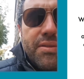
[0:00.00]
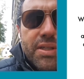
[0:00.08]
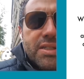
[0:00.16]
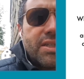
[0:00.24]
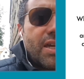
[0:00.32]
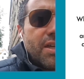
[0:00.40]

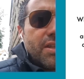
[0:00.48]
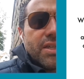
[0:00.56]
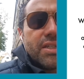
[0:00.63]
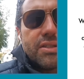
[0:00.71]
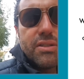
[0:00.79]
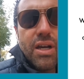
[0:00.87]
this
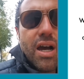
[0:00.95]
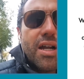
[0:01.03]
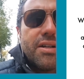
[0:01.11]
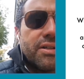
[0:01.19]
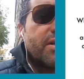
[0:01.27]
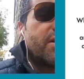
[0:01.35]
this
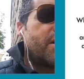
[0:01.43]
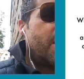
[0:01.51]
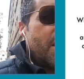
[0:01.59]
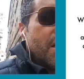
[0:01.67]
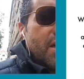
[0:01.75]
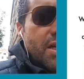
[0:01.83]
daughter,
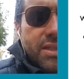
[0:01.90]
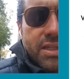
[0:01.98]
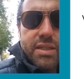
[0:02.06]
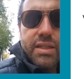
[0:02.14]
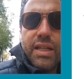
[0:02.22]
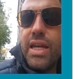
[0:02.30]

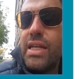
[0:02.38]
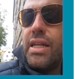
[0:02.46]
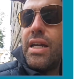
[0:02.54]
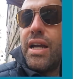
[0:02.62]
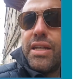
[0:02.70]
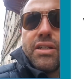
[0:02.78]
this
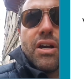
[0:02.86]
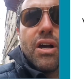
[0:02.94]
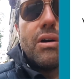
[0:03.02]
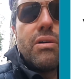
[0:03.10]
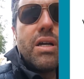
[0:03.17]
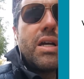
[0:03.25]
lady I
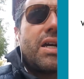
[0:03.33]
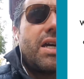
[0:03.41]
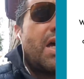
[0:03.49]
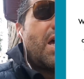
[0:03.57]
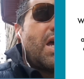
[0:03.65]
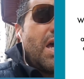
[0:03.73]
know,
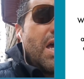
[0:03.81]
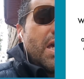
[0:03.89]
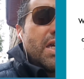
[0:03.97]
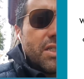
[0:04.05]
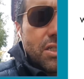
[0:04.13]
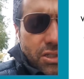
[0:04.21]

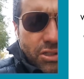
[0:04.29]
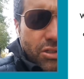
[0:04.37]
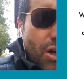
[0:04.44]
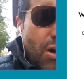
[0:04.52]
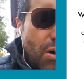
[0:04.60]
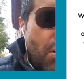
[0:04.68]
is
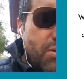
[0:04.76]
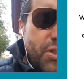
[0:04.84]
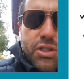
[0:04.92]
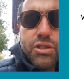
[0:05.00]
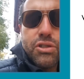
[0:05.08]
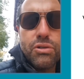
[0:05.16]
so
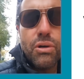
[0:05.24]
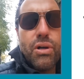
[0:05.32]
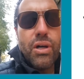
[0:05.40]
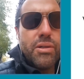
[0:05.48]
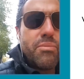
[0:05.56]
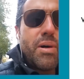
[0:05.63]

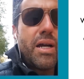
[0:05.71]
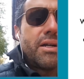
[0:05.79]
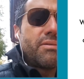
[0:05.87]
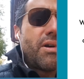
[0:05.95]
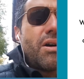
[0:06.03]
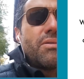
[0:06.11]
destroyed by
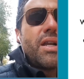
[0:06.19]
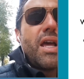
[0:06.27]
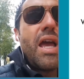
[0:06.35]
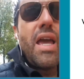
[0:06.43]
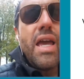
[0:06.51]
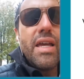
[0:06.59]
her own
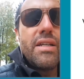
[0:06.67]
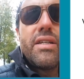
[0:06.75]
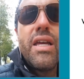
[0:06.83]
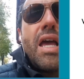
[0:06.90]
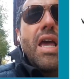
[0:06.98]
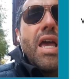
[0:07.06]
hand,
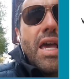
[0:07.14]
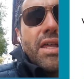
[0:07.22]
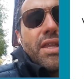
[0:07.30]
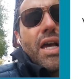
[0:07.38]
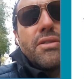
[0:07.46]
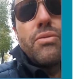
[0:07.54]

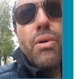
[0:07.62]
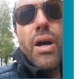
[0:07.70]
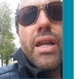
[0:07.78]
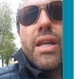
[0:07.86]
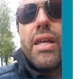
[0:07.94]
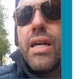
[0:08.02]
and that's
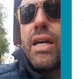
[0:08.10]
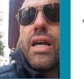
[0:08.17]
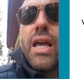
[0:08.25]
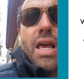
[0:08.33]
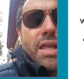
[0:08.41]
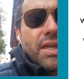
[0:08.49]
what
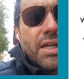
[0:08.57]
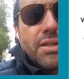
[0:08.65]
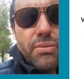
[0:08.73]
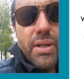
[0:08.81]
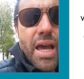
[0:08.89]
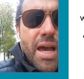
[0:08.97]

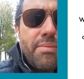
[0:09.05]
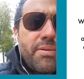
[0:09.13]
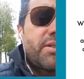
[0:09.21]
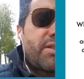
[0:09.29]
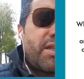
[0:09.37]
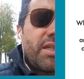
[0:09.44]
that's what
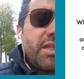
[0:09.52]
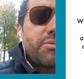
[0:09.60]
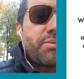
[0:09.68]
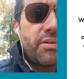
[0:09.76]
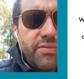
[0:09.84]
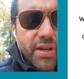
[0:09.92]
happens to these
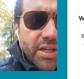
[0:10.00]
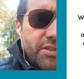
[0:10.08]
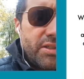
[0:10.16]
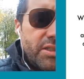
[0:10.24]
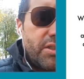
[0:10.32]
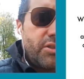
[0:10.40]

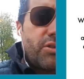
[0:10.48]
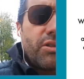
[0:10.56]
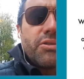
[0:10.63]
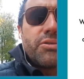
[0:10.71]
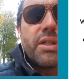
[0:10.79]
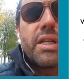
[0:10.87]
perfectionist
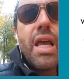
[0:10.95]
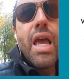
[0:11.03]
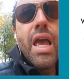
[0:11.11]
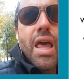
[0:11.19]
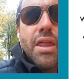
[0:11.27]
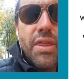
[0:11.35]
children.
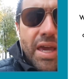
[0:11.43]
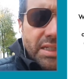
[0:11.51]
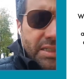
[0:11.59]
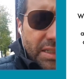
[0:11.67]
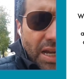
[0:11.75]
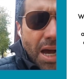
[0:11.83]
They
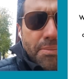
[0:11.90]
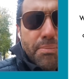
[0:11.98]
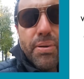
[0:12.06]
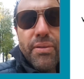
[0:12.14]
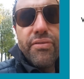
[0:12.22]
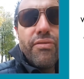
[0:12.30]
stop
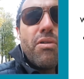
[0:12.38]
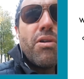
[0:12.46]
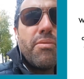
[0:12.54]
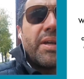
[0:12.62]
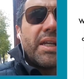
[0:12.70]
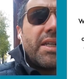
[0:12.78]

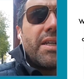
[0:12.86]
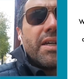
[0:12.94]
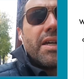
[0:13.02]
performing